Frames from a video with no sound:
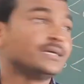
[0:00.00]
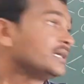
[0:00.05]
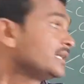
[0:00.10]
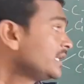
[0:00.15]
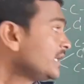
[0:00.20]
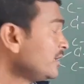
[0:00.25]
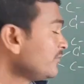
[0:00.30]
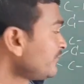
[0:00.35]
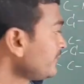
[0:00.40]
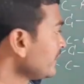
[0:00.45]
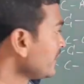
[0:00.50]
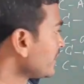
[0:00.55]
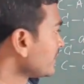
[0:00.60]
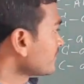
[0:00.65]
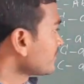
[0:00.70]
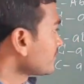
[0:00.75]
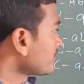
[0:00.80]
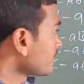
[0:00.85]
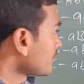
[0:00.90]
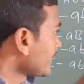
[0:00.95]
If
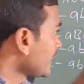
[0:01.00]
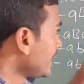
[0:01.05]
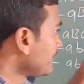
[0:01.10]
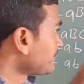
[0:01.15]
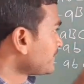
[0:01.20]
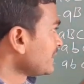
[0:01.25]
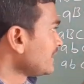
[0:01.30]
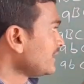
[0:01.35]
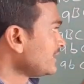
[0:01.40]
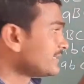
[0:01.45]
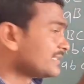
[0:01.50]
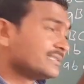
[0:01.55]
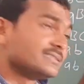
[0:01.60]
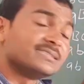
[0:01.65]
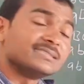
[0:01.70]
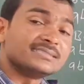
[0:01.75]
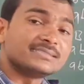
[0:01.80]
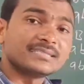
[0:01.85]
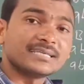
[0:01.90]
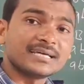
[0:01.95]
your capital letters
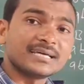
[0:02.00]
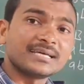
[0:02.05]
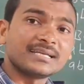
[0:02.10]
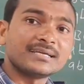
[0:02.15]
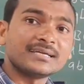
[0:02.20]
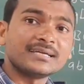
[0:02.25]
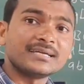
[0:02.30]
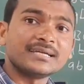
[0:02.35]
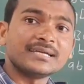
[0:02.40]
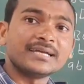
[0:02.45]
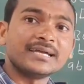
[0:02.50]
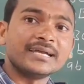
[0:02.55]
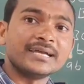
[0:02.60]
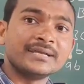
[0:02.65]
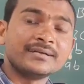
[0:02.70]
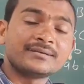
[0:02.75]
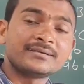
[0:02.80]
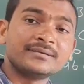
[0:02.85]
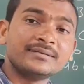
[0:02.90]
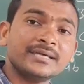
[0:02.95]
is there,
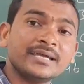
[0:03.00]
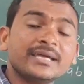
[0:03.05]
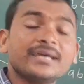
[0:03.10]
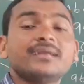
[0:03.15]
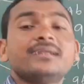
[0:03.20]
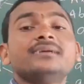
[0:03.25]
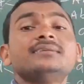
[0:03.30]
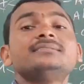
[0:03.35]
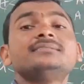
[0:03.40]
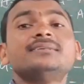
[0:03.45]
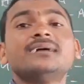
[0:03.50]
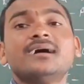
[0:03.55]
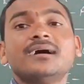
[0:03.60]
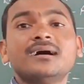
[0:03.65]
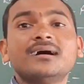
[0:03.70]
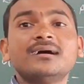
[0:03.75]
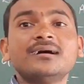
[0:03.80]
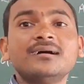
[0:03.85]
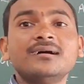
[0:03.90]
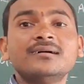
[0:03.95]
there is
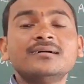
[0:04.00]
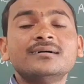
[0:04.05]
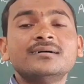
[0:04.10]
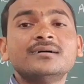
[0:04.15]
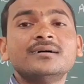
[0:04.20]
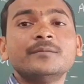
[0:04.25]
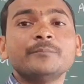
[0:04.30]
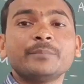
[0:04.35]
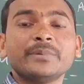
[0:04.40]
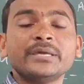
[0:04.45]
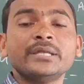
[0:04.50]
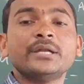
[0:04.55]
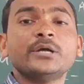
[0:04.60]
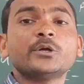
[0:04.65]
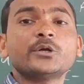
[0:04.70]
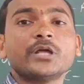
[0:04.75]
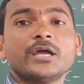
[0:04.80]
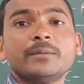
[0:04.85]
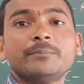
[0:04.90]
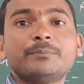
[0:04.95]
the
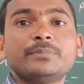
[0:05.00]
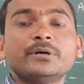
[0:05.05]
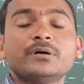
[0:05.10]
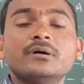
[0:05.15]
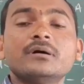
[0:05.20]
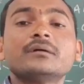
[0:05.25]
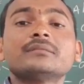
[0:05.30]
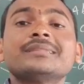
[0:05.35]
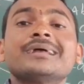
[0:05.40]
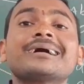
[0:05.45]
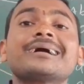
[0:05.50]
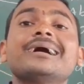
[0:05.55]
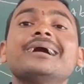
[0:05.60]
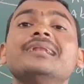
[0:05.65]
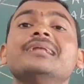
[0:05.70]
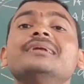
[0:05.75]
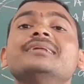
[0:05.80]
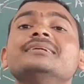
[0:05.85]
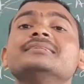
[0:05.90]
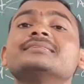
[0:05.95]
phenotype, the
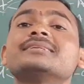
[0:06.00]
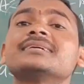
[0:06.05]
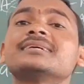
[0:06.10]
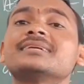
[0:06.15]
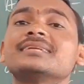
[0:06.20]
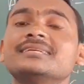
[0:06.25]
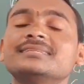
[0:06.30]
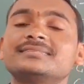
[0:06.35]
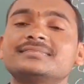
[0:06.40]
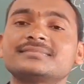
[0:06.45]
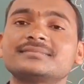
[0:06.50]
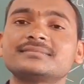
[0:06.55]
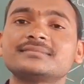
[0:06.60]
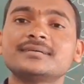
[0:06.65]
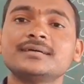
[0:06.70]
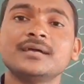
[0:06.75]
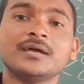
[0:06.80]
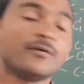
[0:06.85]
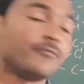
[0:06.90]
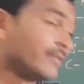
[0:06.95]
color is increased.
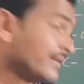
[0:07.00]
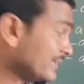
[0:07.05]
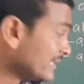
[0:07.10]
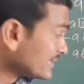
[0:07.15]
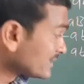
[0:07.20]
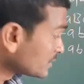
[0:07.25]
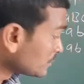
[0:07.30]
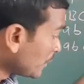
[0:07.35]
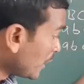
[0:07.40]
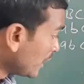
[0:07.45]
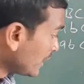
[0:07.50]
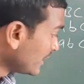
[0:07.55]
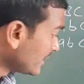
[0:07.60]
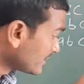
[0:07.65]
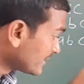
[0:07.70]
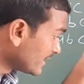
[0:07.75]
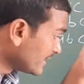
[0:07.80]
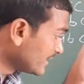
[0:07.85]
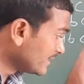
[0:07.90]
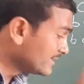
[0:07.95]
When the small
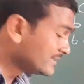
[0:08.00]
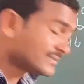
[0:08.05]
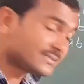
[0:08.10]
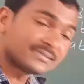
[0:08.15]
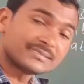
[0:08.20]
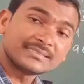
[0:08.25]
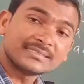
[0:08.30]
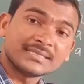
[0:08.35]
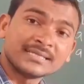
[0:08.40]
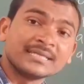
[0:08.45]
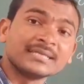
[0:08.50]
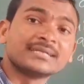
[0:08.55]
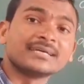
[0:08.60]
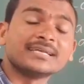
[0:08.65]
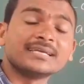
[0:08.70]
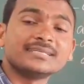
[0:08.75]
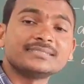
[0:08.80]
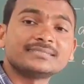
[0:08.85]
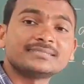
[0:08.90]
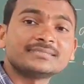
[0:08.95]
letter is
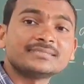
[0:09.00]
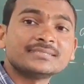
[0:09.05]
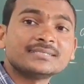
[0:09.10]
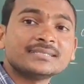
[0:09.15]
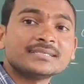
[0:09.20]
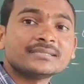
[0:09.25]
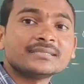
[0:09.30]
increased,